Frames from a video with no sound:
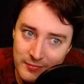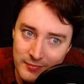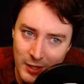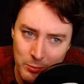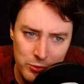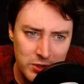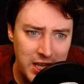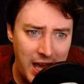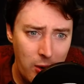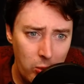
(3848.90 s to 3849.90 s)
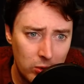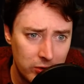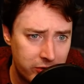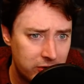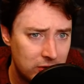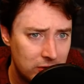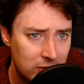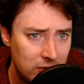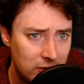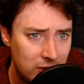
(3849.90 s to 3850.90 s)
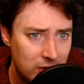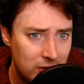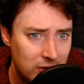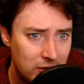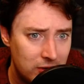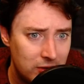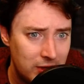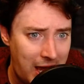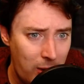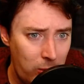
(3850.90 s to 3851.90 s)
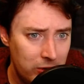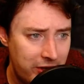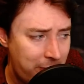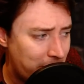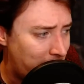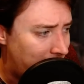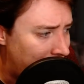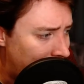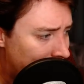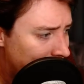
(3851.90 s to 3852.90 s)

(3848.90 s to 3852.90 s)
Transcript: And what's with the owls? Owls everywhere.